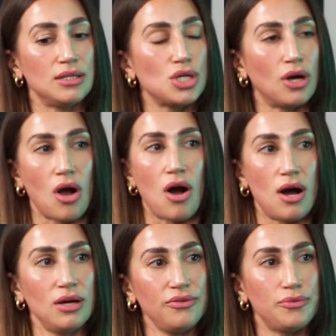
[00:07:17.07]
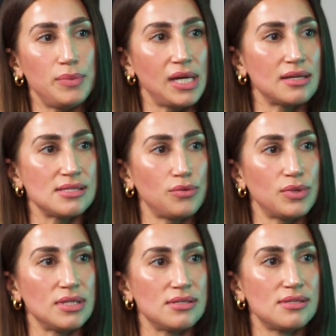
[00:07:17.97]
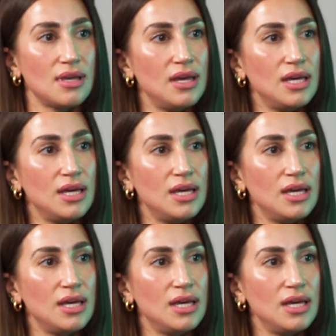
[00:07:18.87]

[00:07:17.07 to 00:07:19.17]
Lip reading: took off, because it was